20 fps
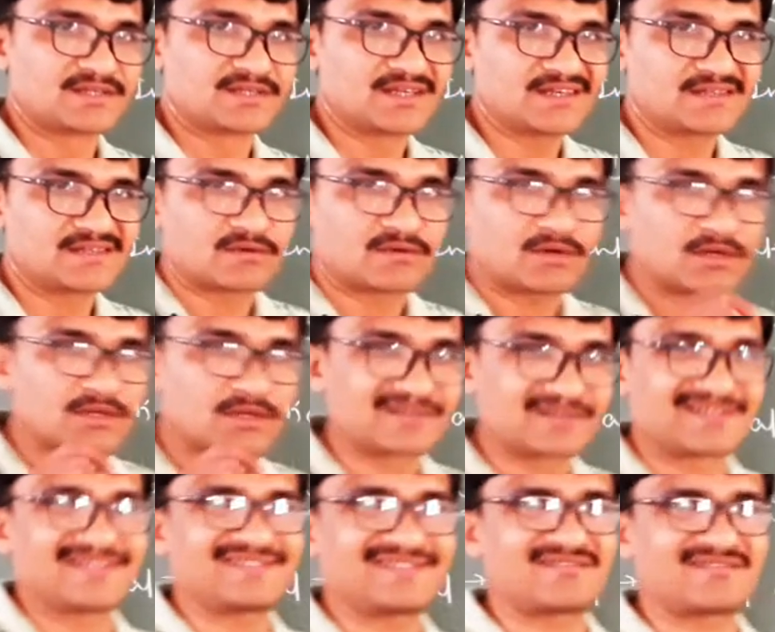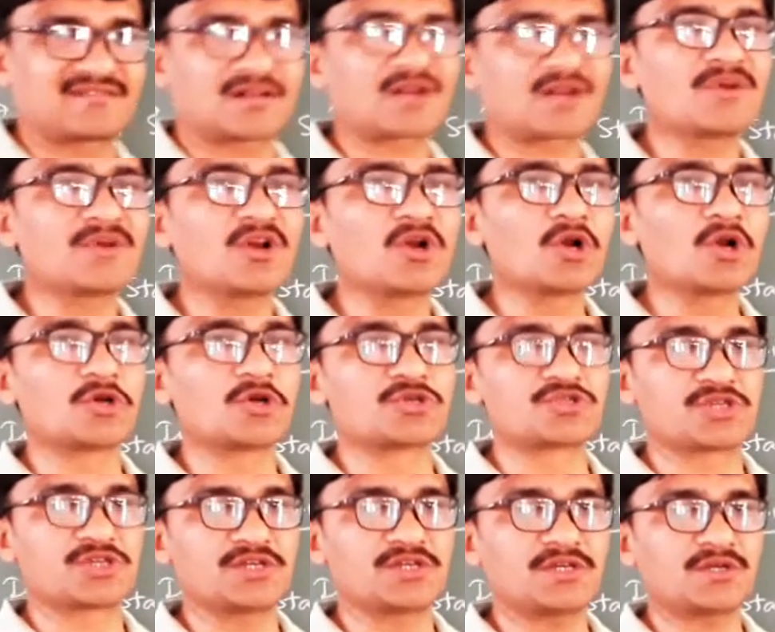This
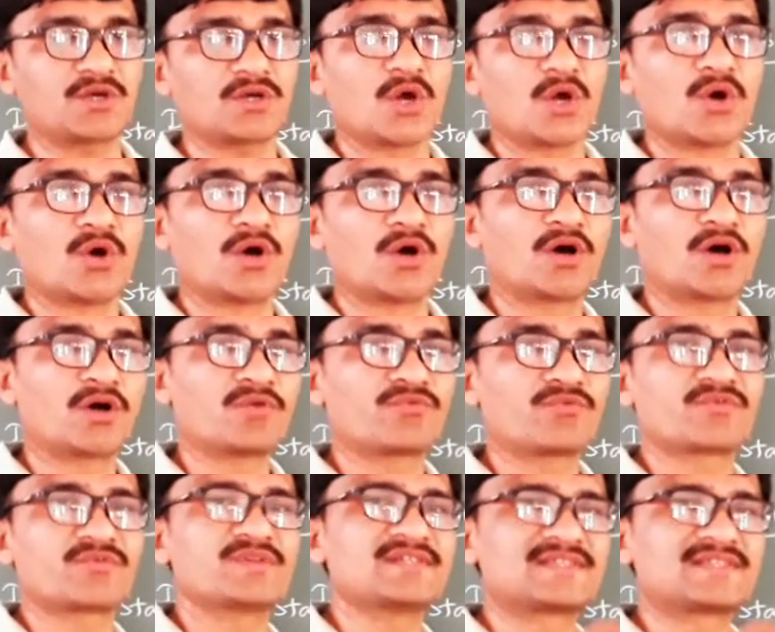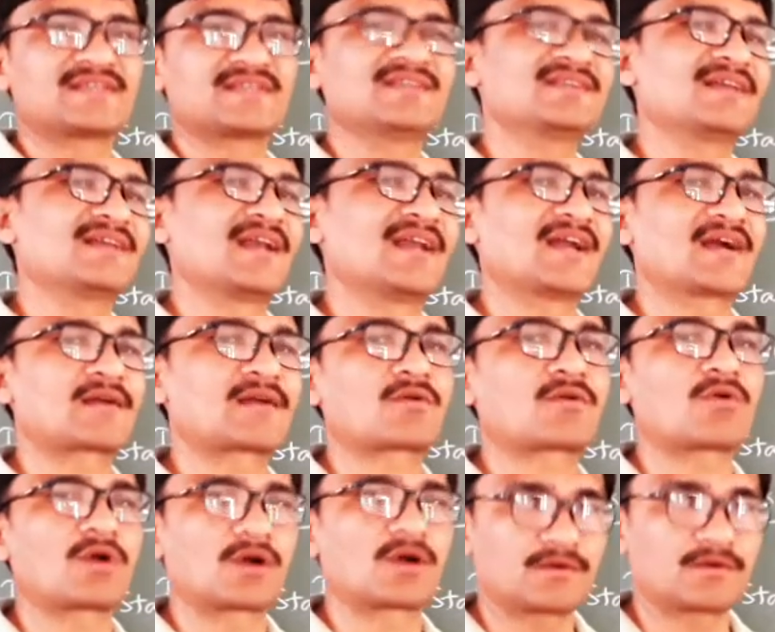terminology we will see the
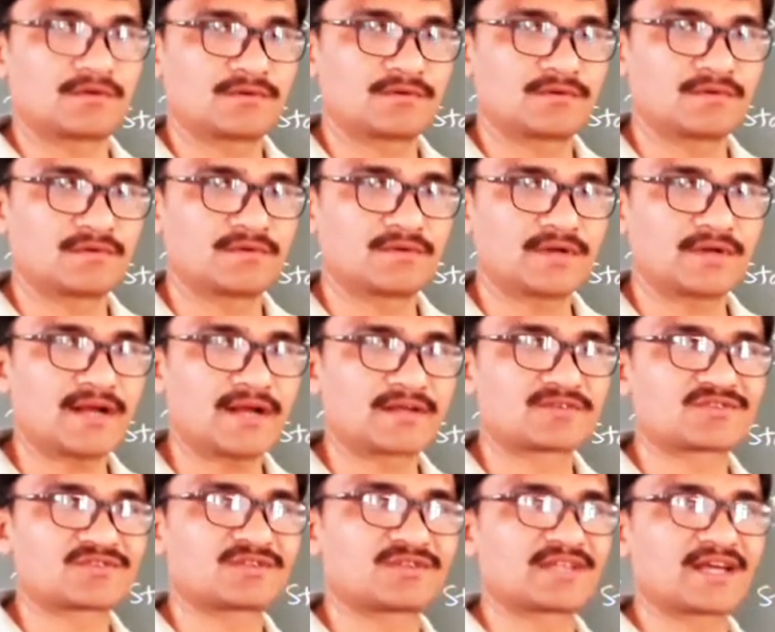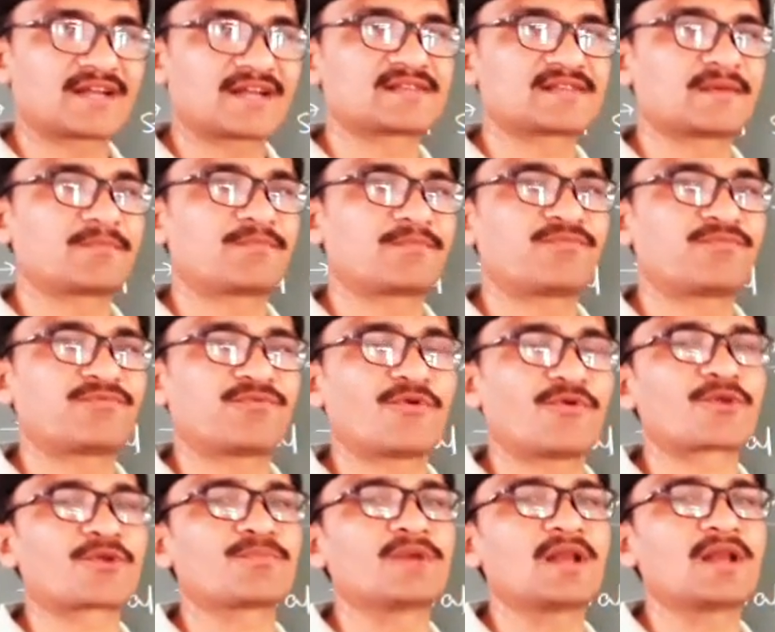later on, right? So there is a
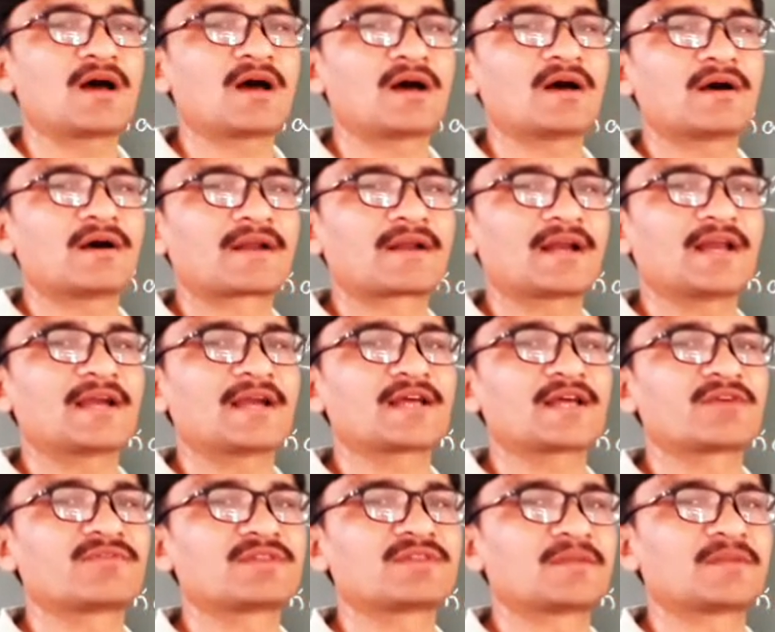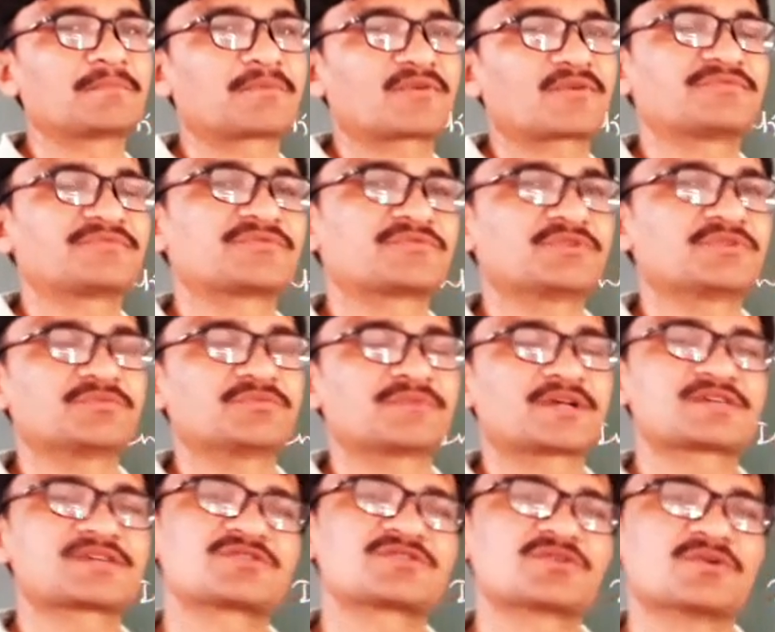formula relating with the profit volume
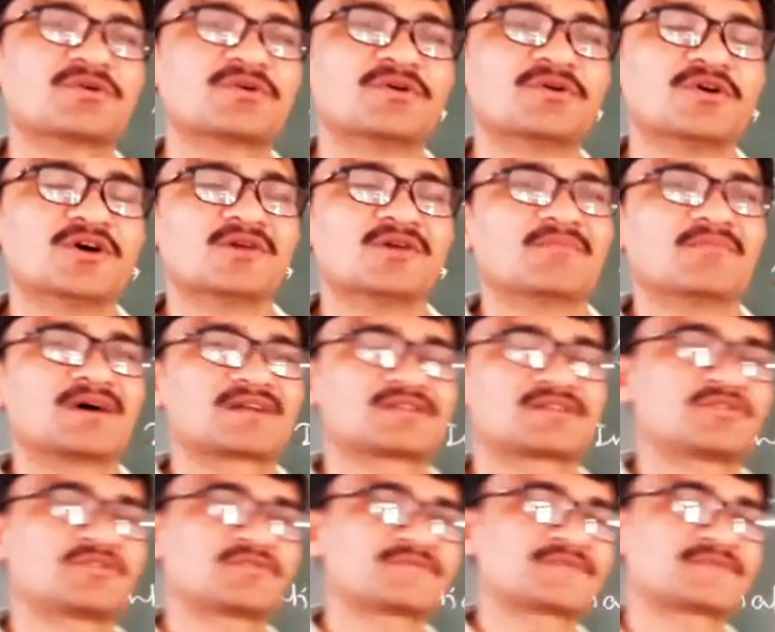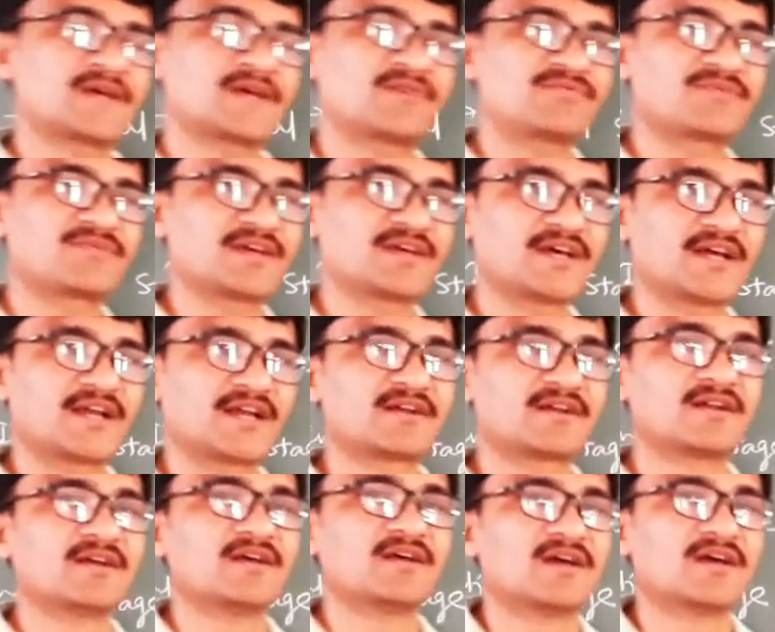ratio, margin of safety,
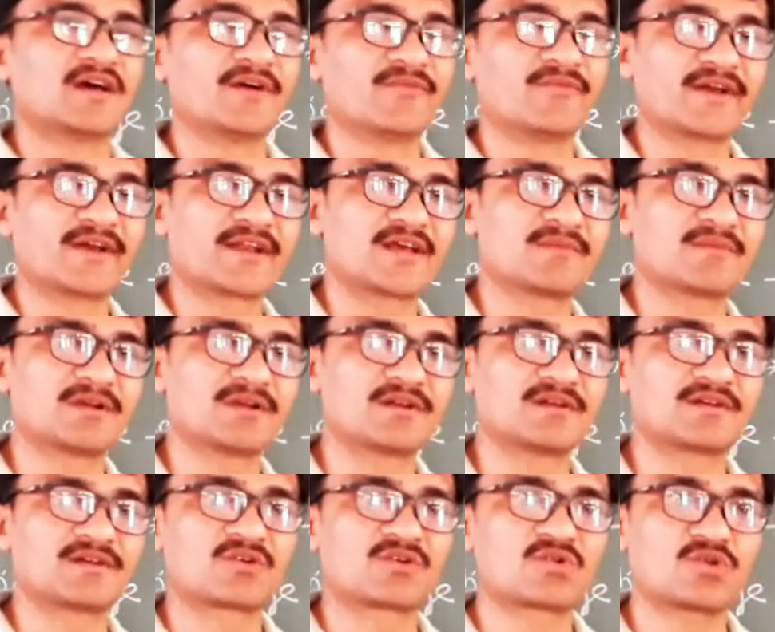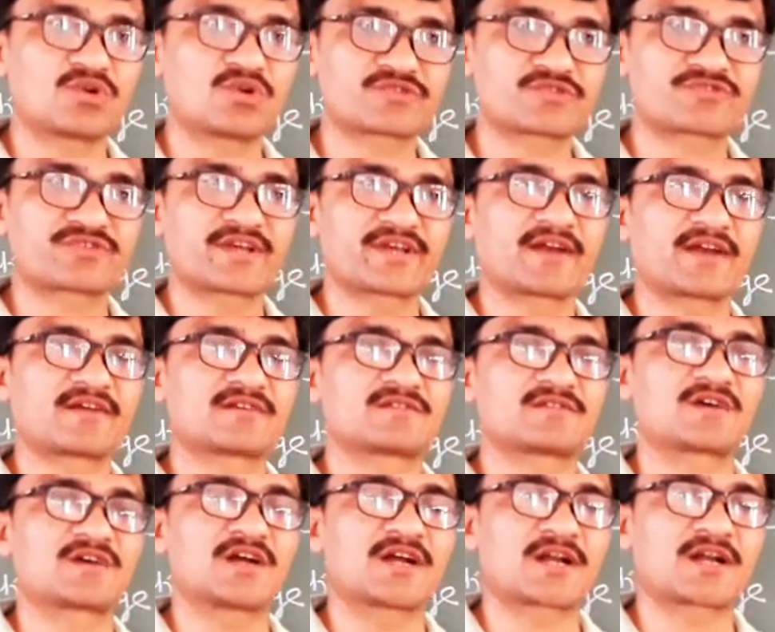and variable cost
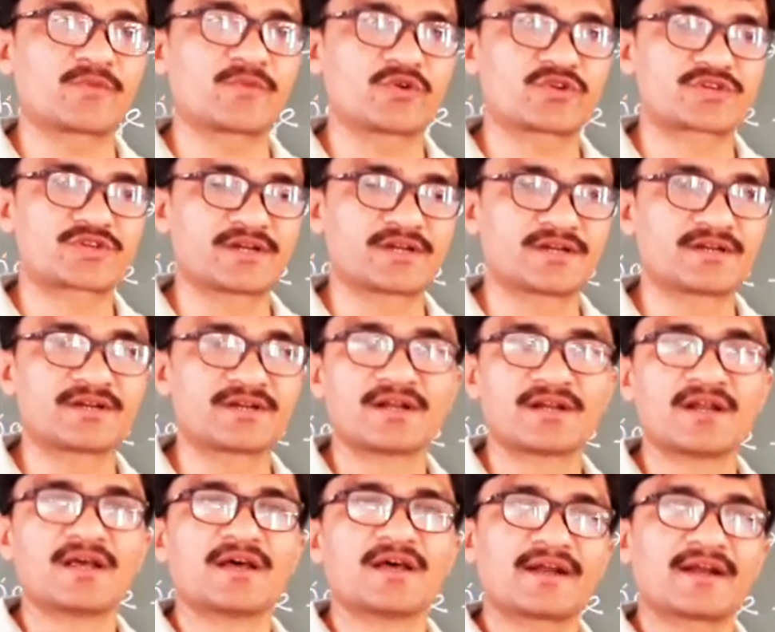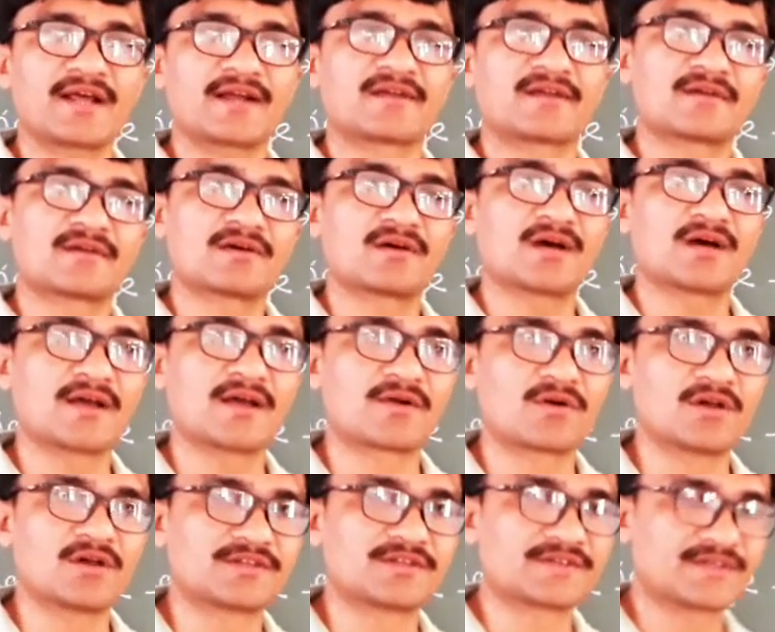and contribution, right, and
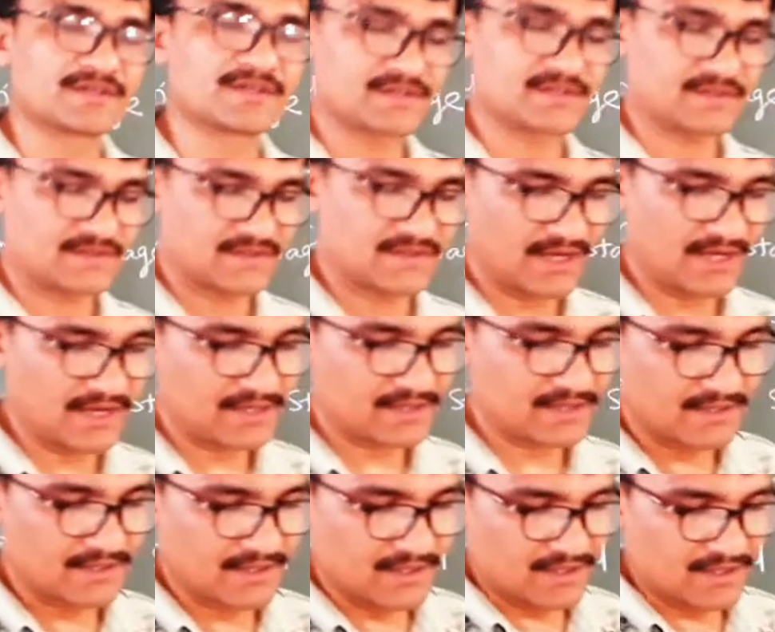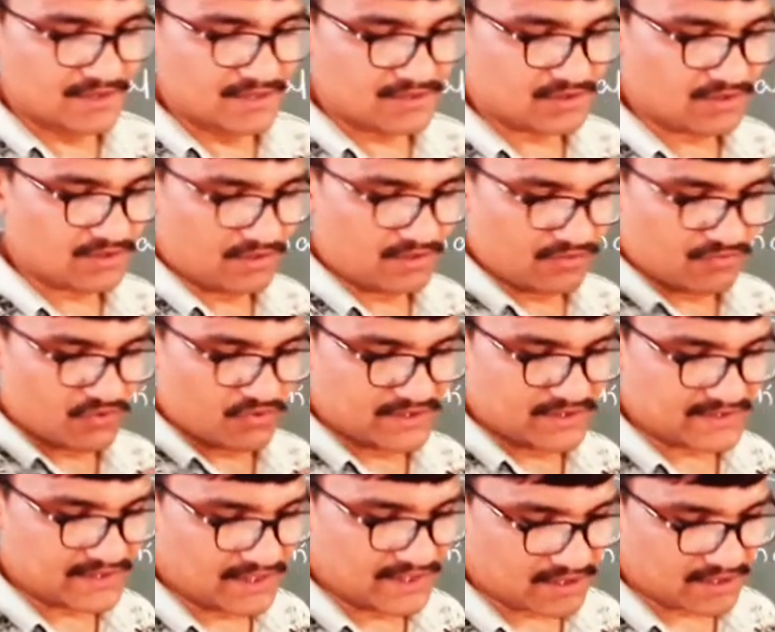all the things, right? So we
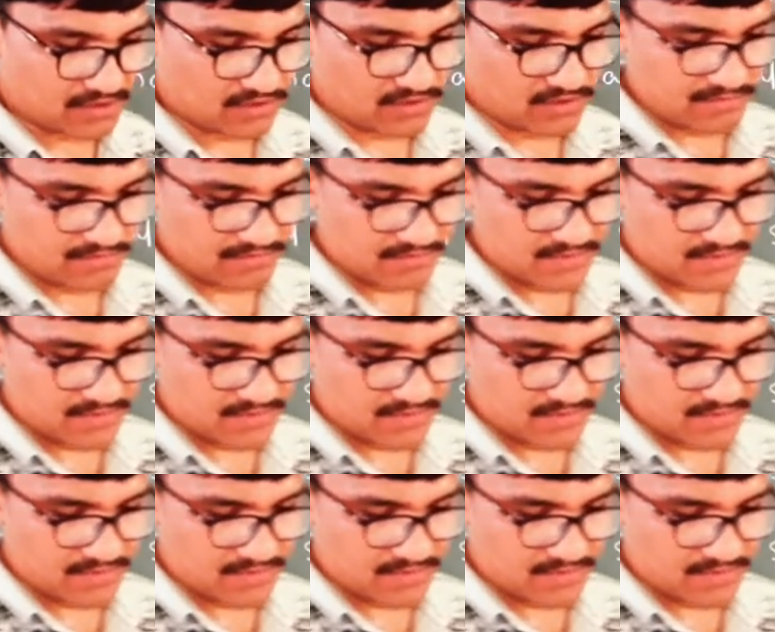will see later on.